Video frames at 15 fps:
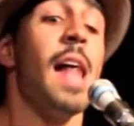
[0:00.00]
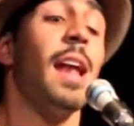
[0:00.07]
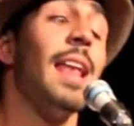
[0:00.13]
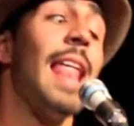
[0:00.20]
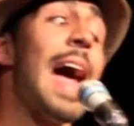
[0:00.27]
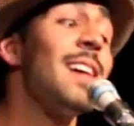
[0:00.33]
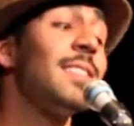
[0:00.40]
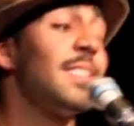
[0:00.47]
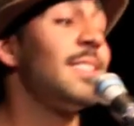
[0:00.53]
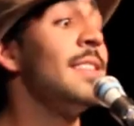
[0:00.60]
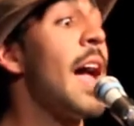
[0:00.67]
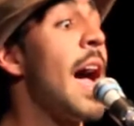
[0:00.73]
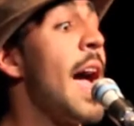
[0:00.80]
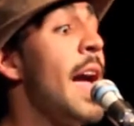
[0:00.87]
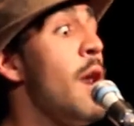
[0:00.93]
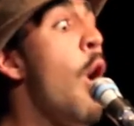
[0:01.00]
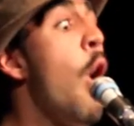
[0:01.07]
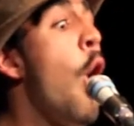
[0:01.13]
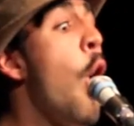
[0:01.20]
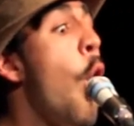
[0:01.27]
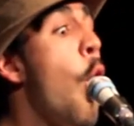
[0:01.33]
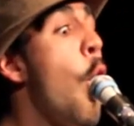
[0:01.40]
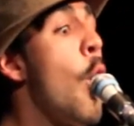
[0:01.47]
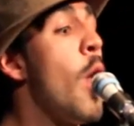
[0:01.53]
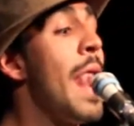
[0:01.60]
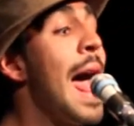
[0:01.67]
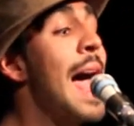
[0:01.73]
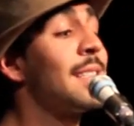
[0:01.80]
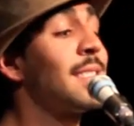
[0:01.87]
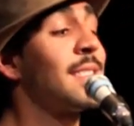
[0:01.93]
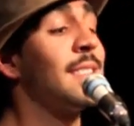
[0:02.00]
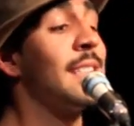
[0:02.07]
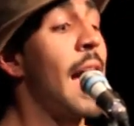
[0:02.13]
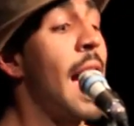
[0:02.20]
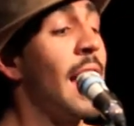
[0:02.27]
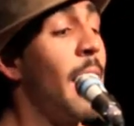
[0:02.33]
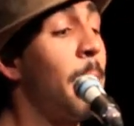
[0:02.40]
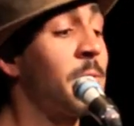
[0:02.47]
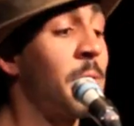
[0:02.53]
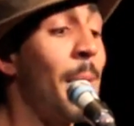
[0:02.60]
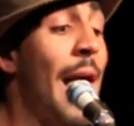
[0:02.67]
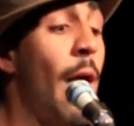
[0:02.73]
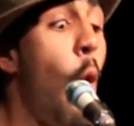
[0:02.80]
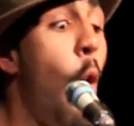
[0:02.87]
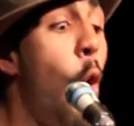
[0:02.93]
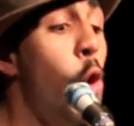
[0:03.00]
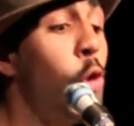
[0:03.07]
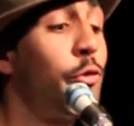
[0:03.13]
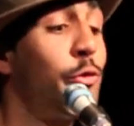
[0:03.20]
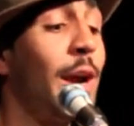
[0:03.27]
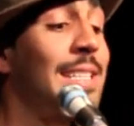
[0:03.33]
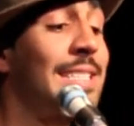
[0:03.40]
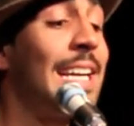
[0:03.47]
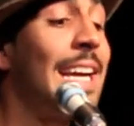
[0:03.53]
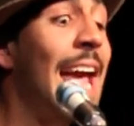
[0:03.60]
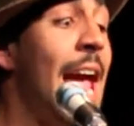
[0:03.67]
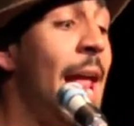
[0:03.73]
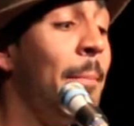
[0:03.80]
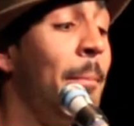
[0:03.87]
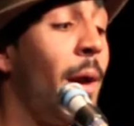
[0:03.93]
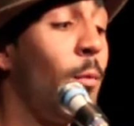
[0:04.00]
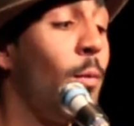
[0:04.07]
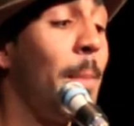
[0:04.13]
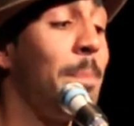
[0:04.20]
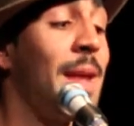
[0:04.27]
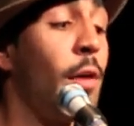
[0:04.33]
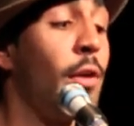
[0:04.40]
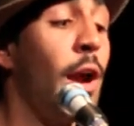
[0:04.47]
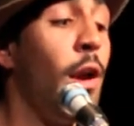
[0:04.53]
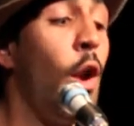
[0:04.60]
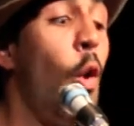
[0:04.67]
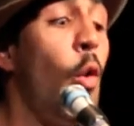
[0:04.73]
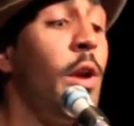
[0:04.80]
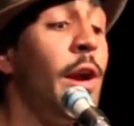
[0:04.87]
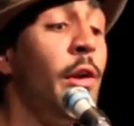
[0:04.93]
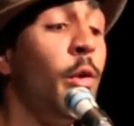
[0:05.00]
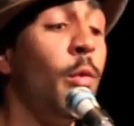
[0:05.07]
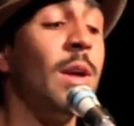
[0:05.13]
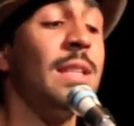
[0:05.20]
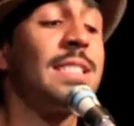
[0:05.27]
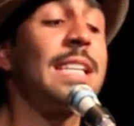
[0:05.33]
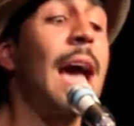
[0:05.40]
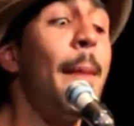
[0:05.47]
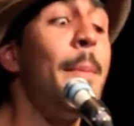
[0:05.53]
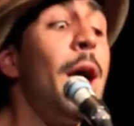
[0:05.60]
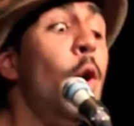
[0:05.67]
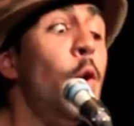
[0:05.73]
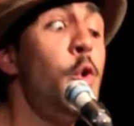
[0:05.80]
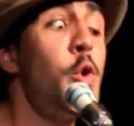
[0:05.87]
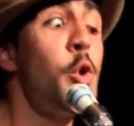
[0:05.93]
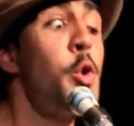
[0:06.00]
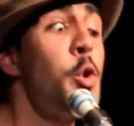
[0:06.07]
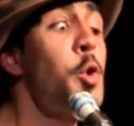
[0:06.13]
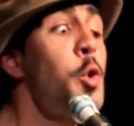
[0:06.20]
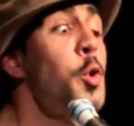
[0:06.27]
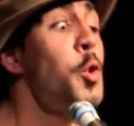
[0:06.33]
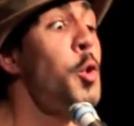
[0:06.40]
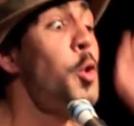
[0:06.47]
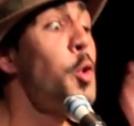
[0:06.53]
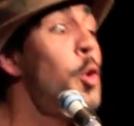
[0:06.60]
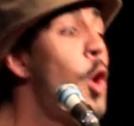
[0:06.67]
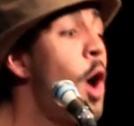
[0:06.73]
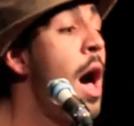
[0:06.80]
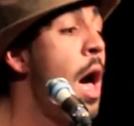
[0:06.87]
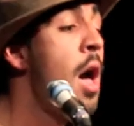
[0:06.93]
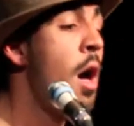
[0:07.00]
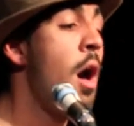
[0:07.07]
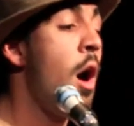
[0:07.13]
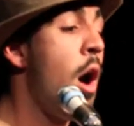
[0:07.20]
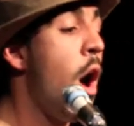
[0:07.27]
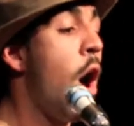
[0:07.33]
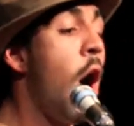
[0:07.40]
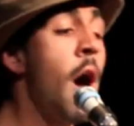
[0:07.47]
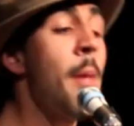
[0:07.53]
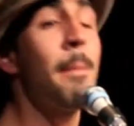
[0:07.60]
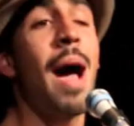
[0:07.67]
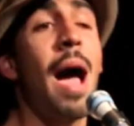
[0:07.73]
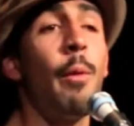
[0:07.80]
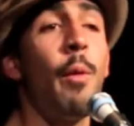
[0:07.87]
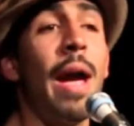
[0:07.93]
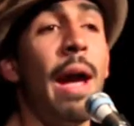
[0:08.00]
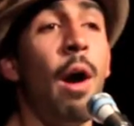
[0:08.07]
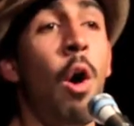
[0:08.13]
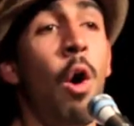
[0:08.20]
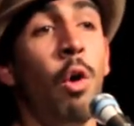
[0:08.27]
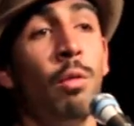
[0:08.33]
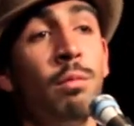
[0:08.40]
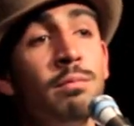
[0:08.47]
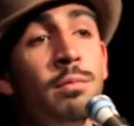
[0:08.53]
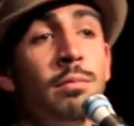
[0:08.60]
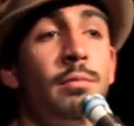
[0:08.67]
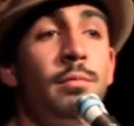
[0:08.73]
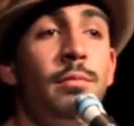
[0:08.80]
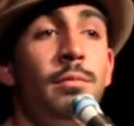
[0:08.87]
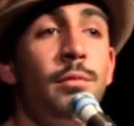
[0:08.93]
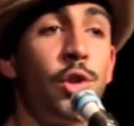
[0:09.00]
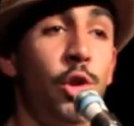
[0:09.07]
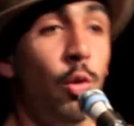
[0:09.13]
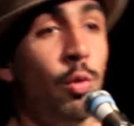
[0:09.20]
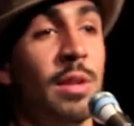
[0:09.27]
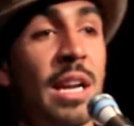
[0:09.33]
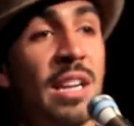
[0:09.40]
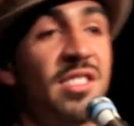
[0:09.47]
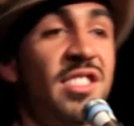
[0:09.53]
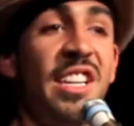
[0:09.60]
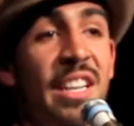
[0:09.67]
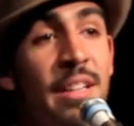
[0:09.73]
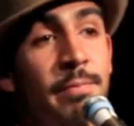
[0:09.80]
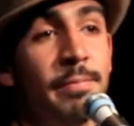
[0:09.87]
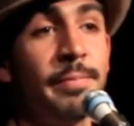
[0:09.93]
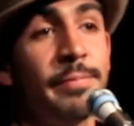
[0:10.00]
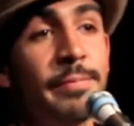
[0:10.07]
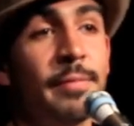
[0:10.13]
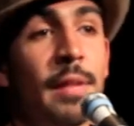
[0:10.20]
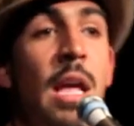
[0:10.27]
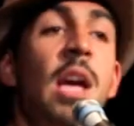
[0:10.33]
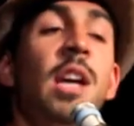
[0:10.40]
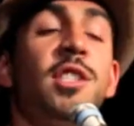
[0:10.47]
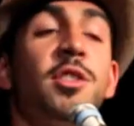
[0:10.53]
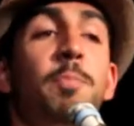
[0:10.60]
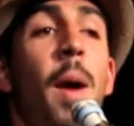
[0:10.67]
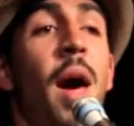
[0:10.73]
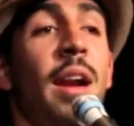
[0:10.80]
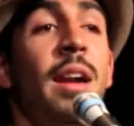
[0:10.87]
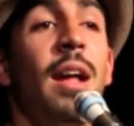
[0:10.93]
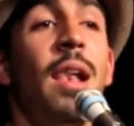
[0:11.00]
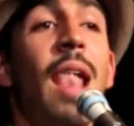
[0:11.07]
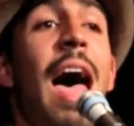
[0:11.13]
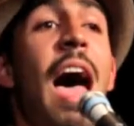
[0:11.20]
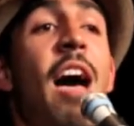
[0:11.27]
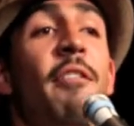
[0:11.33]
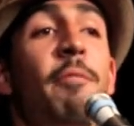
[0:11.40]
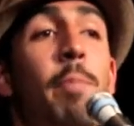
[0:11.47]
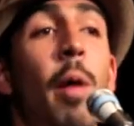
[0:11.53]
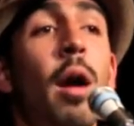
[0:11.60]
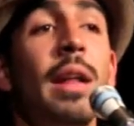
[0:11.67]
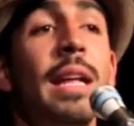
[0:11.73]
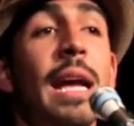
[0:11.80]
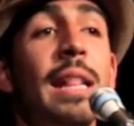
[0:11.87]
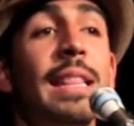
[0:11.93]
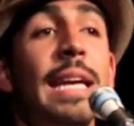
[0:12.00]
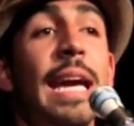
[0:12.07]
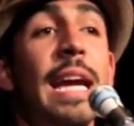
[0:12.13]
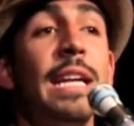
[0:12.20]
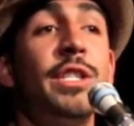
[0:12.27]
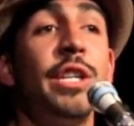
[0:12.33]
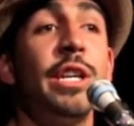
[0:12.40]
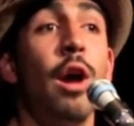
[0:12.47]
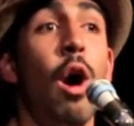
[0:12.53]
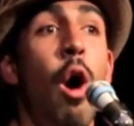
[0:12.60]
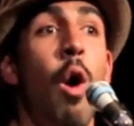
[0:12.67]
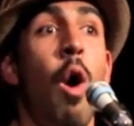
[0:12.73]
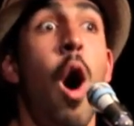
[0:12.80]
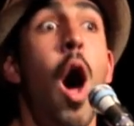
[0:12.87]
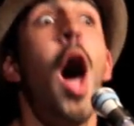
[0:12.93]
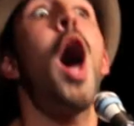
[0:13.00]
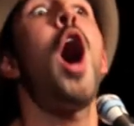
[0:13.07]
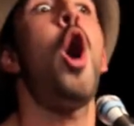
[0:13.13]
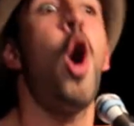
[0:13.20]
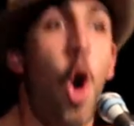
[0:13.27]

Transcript: last night, oh, last night, up to my old tricks again, but whipped out a load of new ones, scabba who! On my way home, scooting and singing, spotted a live party at the AGO. Oh!